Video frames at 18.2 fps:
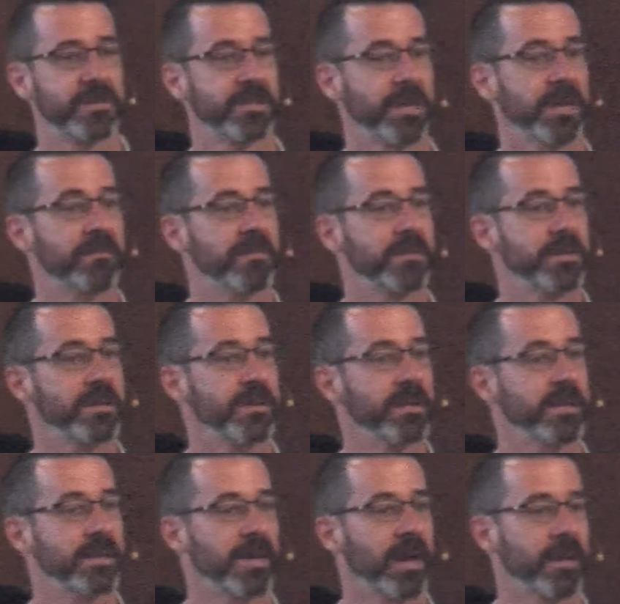
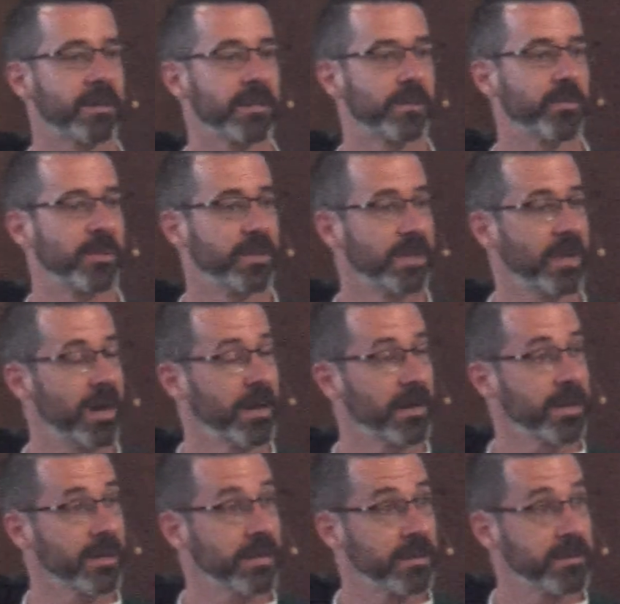safety and
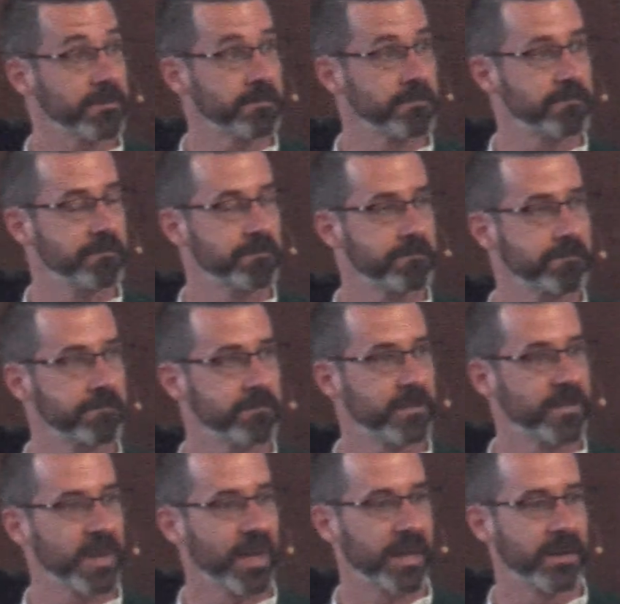belonging
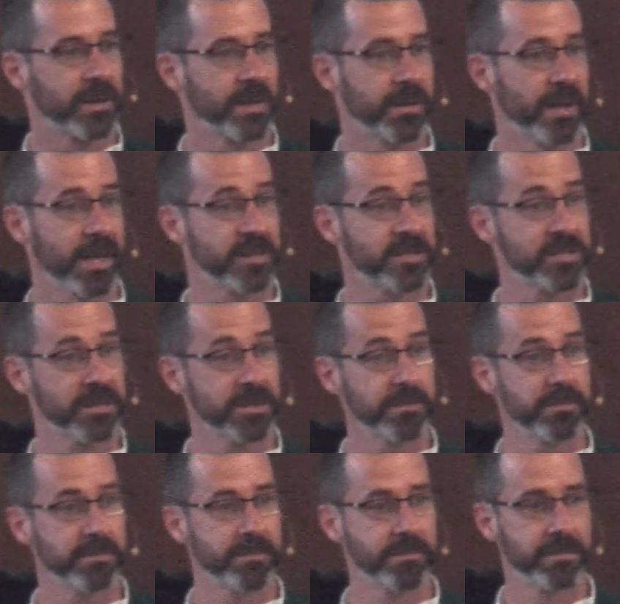and
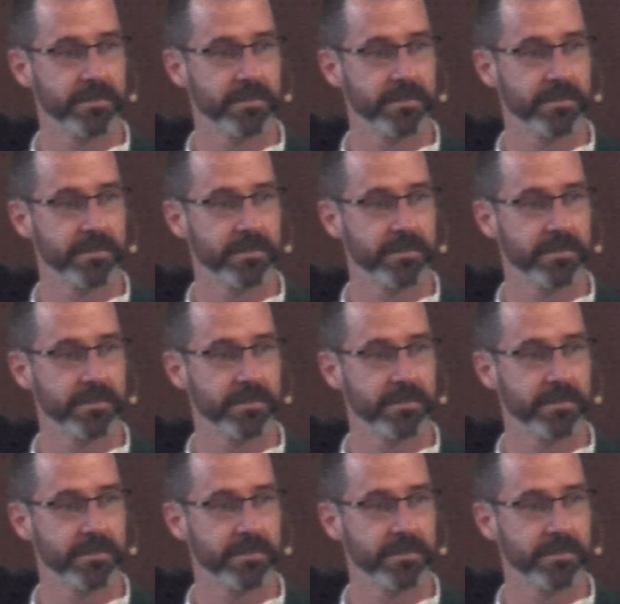connection?